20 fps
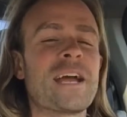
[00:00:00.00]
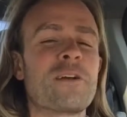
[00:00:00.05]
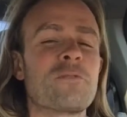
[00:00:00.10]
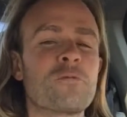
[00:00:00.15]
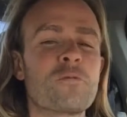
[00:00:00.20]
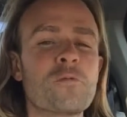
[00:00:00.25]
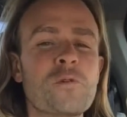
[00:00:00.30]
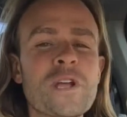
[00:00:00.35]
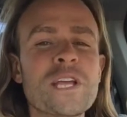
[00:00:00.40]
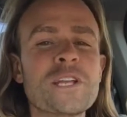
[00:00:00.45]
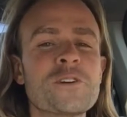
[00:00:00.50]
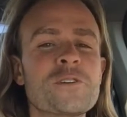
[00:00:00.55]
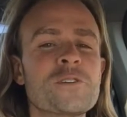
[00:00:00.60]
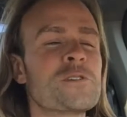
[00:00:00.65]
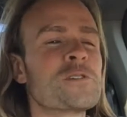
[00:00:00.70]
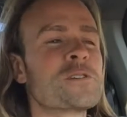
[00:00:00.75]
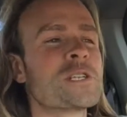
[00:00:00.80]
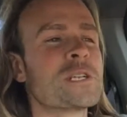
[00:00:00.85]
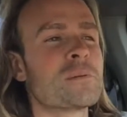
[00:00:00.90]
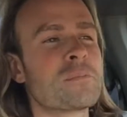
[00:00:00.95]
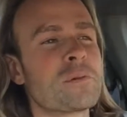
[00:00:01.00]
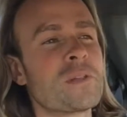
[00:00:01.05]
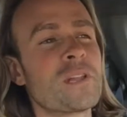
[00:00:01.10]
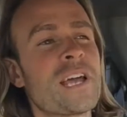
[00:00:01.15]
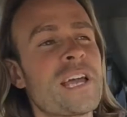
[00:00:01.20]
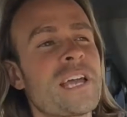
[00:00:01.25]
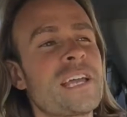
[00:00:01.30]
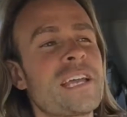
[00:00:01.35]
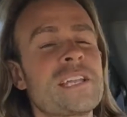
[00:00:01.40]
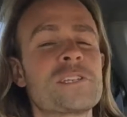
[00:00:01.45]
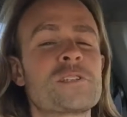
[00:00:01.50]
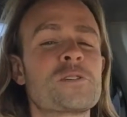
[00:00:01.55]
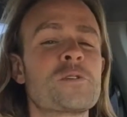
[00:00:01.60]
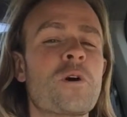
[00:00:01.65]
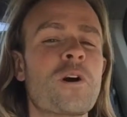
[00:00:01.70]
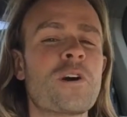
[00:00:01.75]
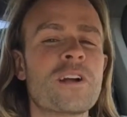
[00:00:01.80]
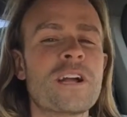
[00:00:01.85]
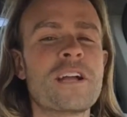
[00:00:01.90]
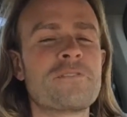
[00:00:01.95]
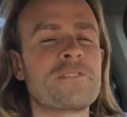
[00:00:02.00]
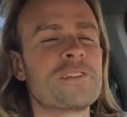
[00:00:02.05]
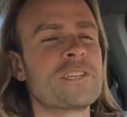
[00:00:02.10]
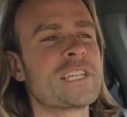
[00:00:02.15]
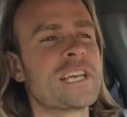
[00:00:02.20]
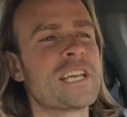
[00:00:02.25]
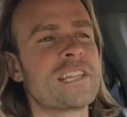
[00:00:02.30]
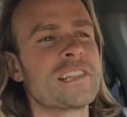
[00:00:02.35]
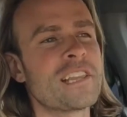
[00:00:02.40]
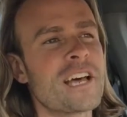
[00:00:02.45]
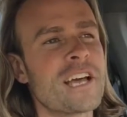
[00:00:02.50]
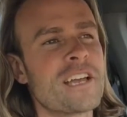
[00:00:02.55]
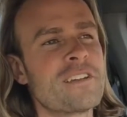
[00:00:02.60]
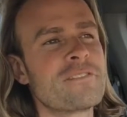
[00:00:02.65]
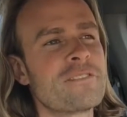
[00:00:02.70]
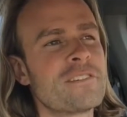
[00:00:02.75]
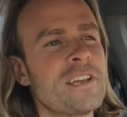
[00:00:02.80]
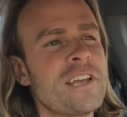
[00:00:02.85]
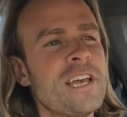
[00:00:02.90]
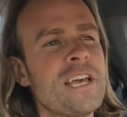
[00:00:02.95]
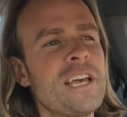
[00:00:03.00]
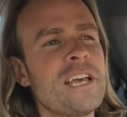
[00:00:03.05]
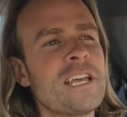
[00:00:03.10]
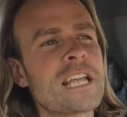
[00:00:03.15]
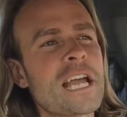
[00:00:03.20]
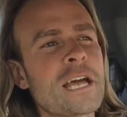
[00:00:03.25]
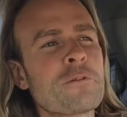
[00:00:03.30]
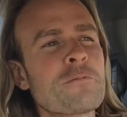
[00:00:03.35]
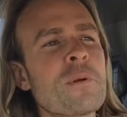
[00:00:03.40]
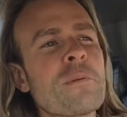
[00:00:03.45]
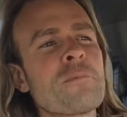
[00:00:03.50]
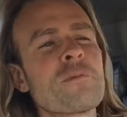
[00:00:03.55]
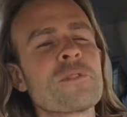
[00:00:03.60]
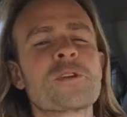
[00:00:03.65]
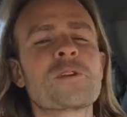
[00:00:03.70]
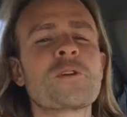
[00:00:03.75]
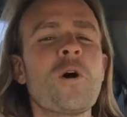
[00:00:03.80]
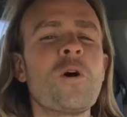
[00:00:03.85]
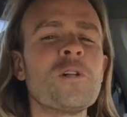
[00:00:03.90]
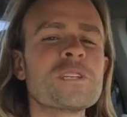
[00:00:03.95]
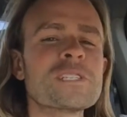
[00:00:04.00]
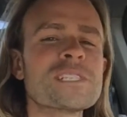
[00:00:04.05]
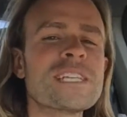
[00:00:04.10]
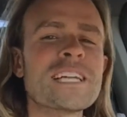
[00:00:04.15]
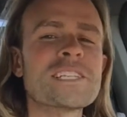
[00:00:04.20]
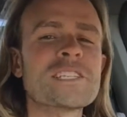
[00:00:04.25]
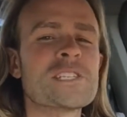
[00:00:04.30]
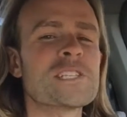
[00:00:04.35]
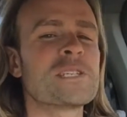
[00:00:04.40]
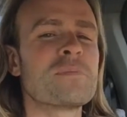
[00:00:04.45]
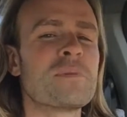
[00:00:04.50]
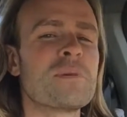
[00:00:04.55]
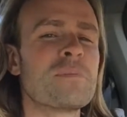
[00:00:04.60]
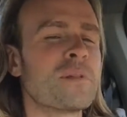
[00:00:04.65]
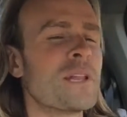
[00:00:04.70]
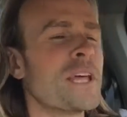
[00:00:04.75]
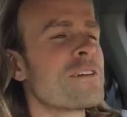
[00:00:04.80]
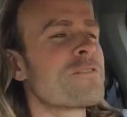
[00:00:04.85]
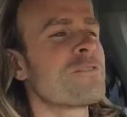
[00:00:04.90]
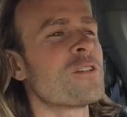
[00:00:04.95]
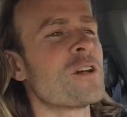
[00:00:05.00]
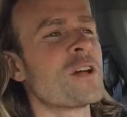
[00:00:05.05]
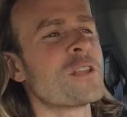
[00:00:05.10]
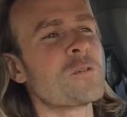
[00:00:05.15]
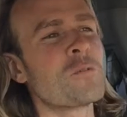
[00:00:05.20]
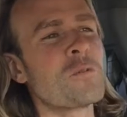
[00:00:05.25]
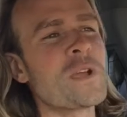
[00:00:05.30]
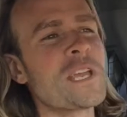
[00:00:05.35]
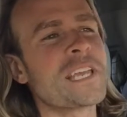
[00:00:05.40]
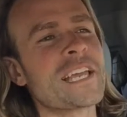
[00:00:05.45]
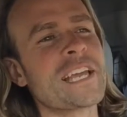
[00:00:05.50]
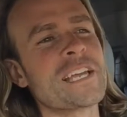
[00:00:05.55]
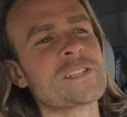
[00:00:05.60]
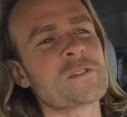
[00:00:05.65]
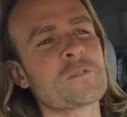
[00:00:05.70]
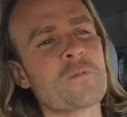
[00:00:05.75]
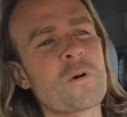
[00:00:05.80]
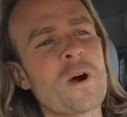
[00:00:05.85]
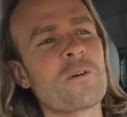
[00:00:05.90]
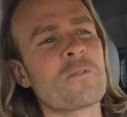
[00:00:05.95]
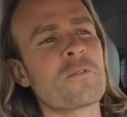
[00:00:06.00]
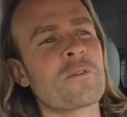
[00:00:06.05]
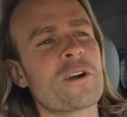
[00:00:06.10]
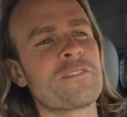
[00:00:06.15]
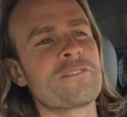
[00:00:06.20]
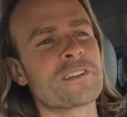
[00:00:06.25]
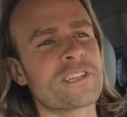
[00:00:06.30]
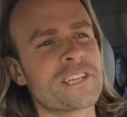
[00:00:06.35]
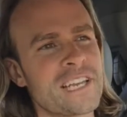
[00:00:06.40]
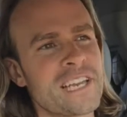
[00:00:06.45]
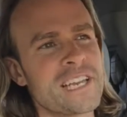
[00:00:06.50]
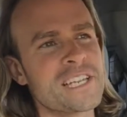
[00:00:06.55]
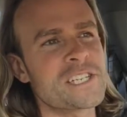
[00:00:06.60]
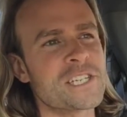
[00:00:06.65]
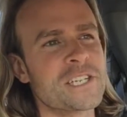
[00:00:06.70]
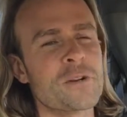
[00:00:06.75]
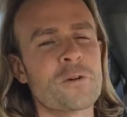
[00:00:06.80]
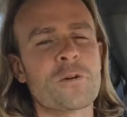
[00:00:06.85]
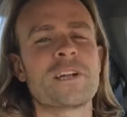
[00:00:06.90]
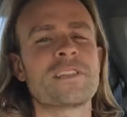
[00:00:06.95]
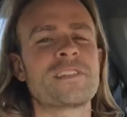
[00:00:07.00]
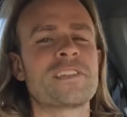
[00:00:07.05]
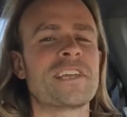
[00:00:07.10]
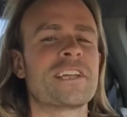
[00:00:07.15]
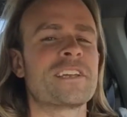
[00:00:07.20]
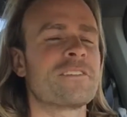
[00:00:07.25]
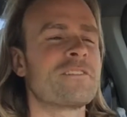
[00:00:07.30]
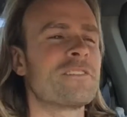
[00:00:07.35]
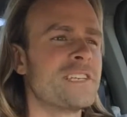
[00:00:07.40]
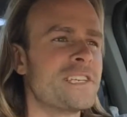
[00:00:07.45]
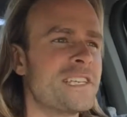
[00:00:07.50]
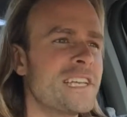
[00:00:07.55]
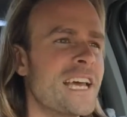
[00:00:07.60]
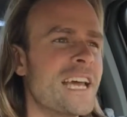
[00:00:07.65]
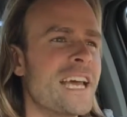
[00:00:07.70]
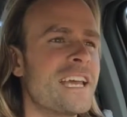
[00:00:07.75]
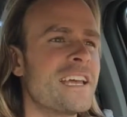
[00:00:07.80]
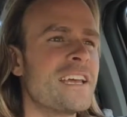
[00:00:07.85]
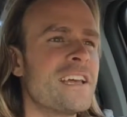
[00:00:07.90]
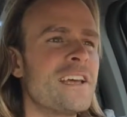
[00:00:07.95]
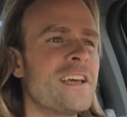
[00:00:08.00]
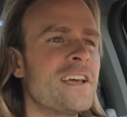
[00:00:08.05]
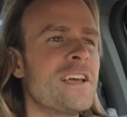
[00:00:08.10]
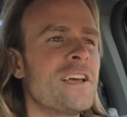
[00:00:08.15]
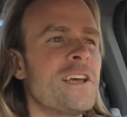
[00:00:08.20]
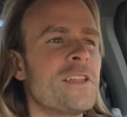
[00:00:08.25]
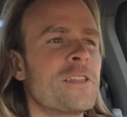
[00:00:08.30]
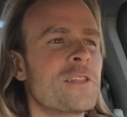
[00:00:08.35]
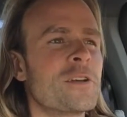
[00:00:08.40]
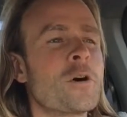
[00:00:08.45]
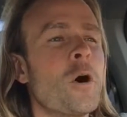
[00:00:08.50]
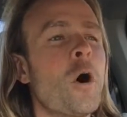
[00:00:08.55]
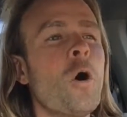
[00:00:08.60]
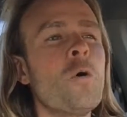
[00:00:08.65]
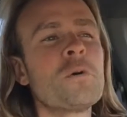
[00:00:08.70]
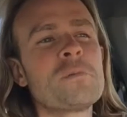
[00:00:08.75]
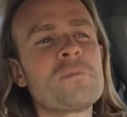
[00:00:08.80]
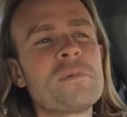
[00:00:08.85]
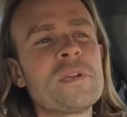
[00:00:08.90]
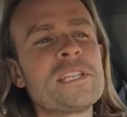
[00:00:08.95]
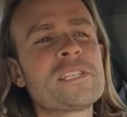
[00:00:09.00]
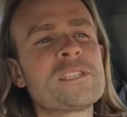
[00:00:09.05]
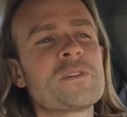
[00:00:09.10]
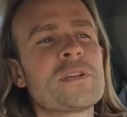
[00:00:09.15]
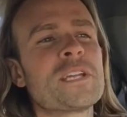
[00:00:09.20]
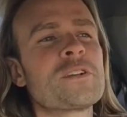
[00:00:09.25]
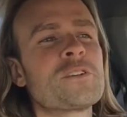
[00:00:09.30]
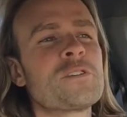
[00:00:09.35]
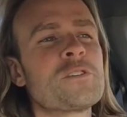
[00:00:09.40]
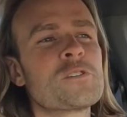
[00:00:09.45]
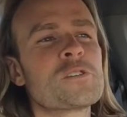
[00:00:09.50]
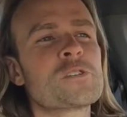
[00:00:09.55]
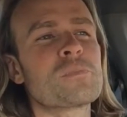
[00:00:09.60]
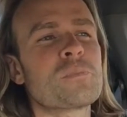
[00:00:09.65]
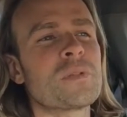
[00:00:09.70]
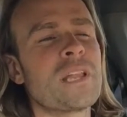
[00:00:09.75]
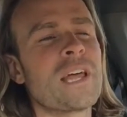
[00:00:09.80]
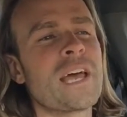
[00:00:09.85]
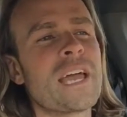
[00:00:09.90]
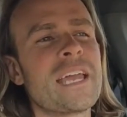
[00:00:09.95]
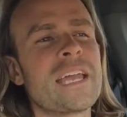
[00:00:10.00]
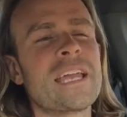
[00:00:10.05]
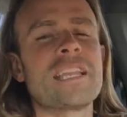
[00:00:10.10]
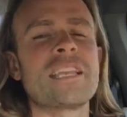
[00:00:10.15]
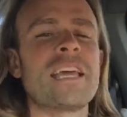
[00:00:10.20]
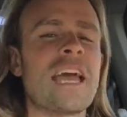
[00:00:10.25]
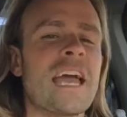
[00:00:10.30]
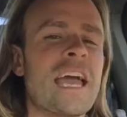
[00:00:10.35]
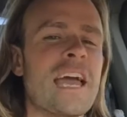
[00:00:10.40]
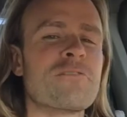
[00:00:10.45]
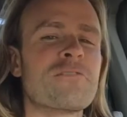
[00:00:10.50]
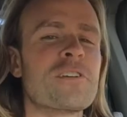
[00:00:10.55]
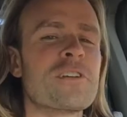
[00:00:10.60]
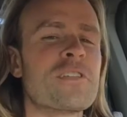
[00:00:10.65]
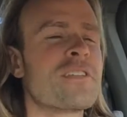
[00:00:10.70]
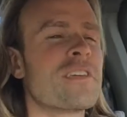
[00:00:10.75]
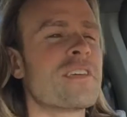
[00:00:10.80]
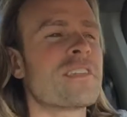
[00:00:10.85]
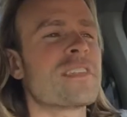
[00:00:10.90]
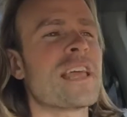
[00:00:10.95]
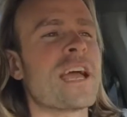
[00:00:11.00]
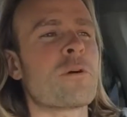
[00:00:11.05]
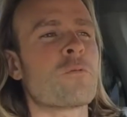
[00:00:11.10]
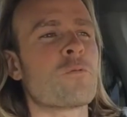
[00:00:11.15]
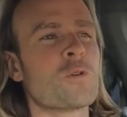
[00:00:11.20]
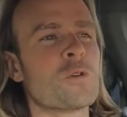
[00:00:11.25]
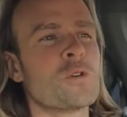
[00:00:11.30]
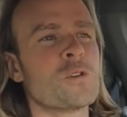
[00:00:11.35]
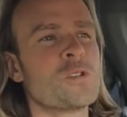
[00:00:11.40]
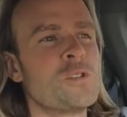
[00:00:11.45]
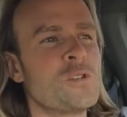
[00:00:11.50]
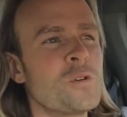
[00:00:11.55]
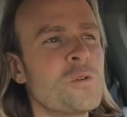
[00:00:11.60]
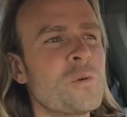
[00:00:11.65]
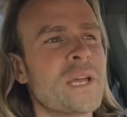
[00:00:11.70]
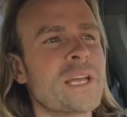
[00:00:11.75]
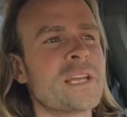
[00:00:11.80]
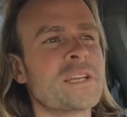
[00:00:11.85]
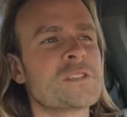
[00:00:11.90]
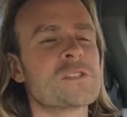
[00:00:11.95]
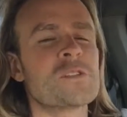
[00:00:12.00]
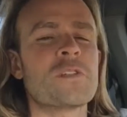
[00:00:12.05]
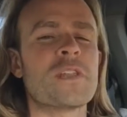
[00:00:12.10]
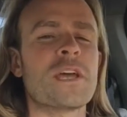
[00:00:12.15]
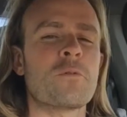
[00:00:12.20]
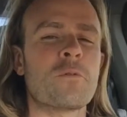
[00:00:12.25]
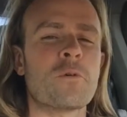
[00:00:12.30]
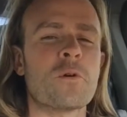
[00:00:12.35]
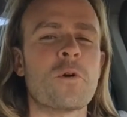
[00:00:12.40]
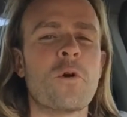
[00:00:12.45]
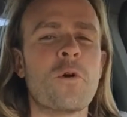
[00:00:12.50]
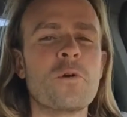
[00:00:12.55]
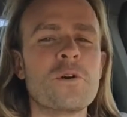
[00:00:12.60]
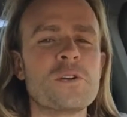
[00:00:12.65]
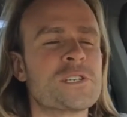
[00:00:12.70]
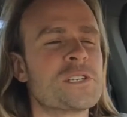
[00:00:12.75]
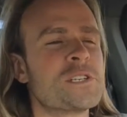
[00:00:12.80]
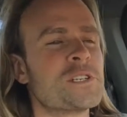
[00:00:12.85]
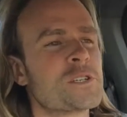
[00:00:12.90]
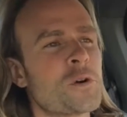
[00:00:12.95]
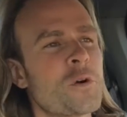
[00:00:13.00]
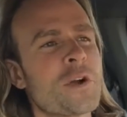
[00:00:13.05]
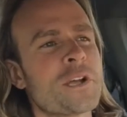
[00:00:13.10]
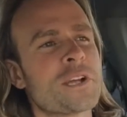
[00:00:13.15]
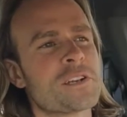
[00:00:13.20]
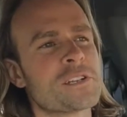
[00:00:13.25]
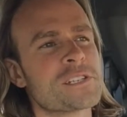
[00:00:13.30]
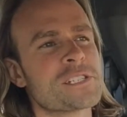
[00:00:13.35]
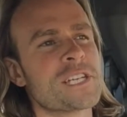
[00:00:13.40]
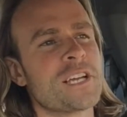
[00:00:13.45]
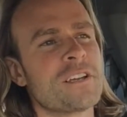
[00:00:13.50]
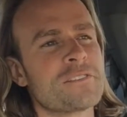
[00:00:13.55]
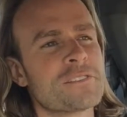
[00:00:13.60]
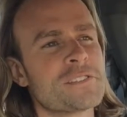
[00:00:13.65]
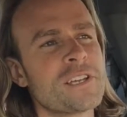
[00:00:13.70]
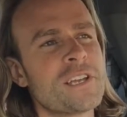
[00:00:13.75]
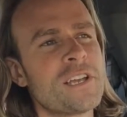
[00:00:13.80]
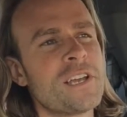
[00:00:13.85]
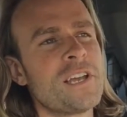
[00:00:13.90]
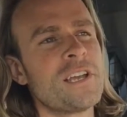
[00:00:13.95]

at reintroducing play into our everyday life. You got to remember, the goal is not just to be playful on the weekends or while we're on vacation or at the end of the day. The goal would be to introduce play into everything that we're doing so that we're always enjoying ourselves.